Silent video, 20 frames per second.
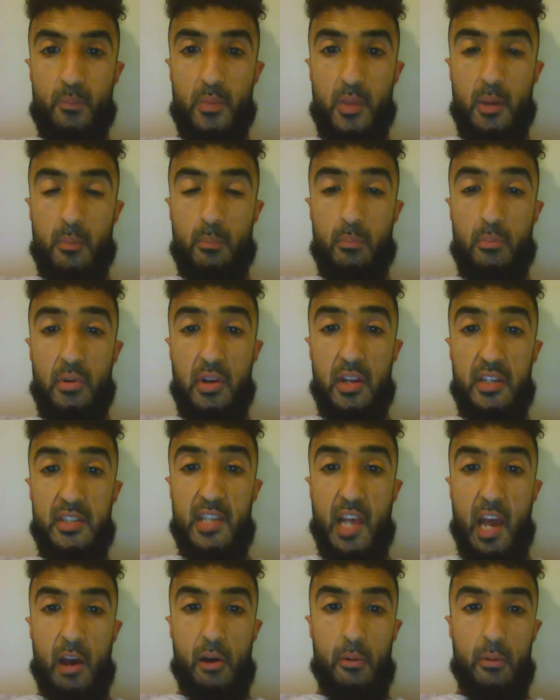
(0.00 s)
It brings
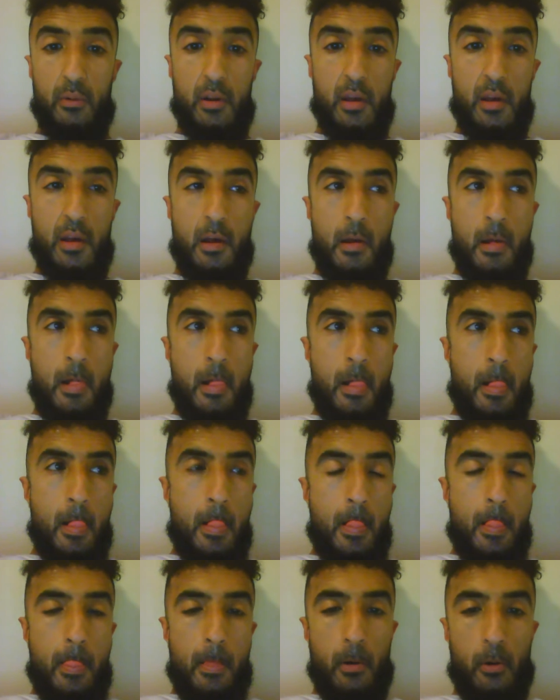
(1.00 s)
out
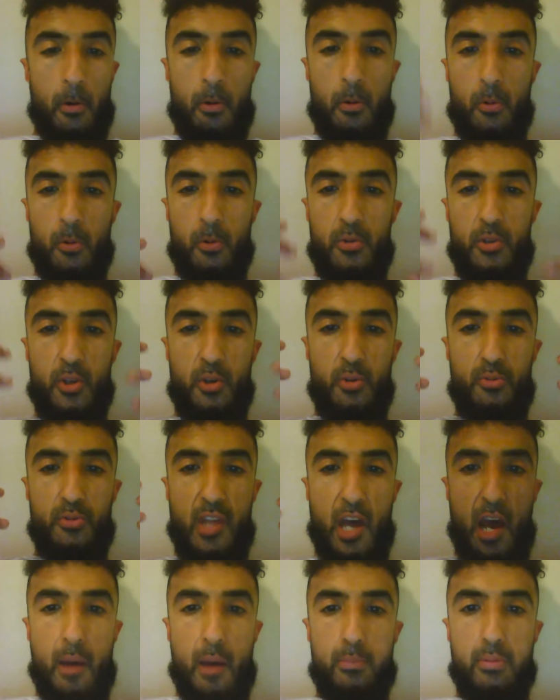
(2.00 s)
a whole new
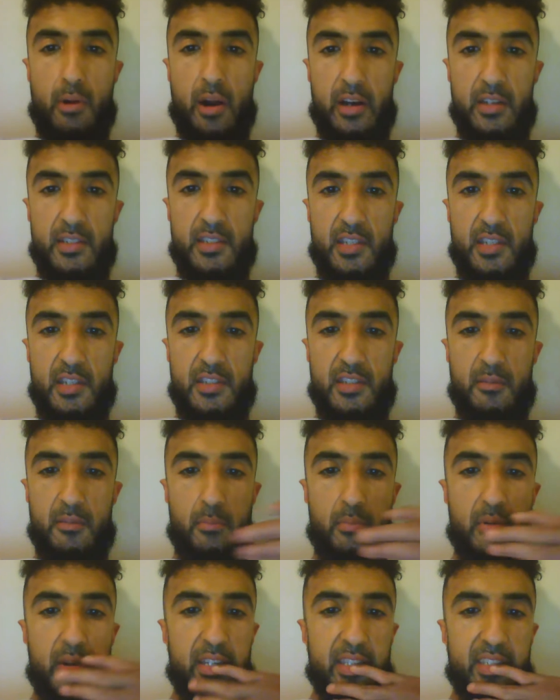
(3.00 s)
thought process. It
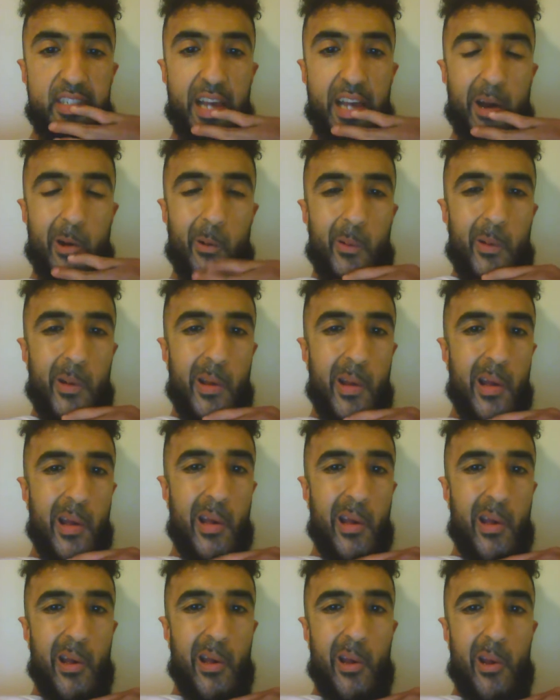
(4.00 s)
brings out
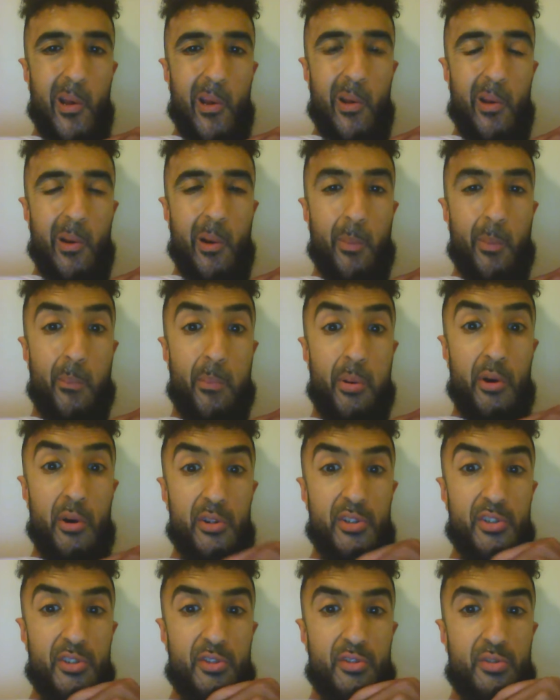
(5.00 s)
a
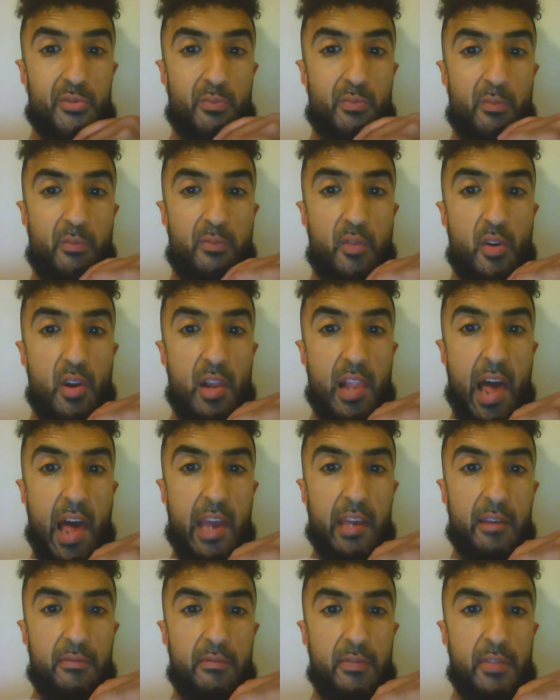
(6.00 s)
push for
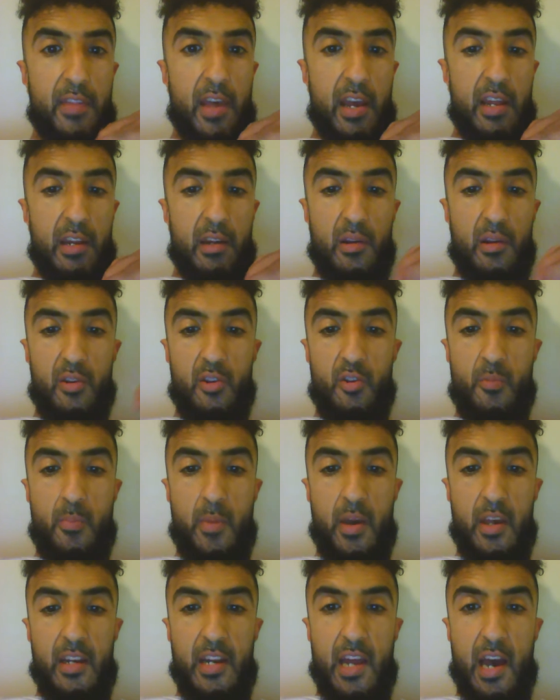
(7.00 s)
life that you
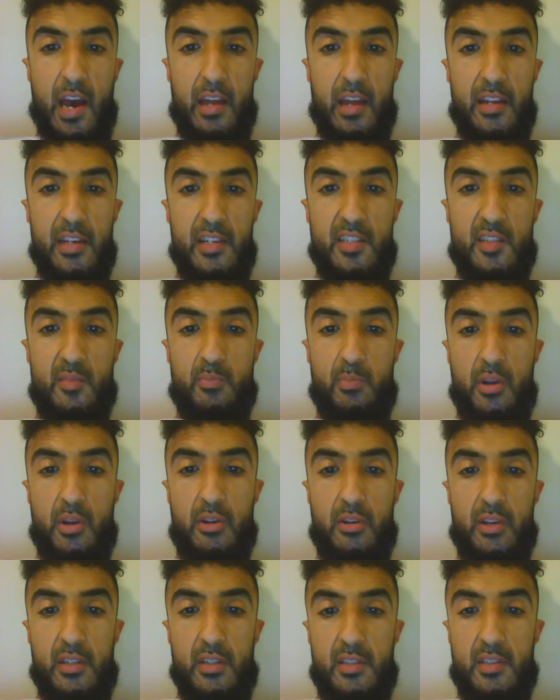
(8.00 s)
may not
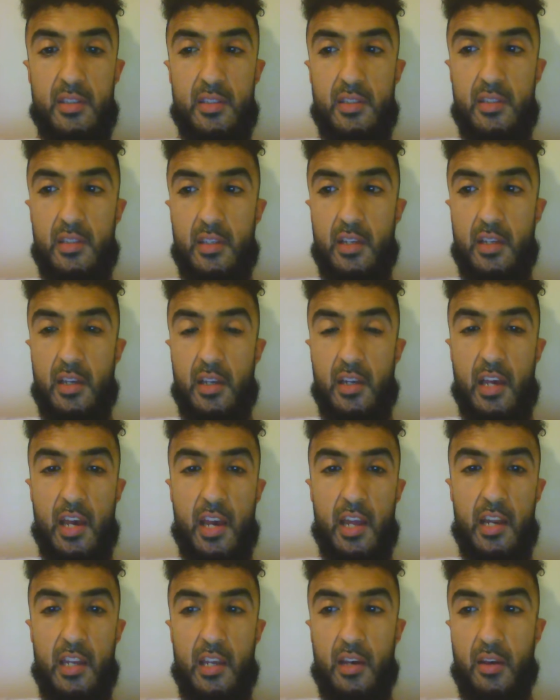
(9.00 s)
experience in
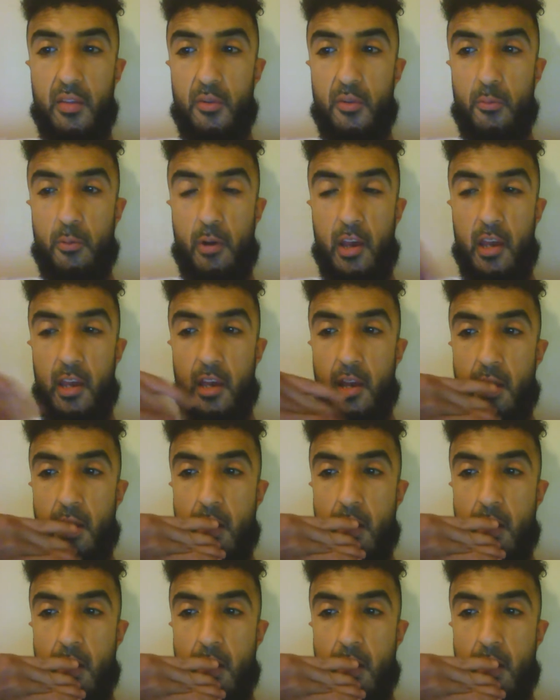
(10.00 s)
any other way.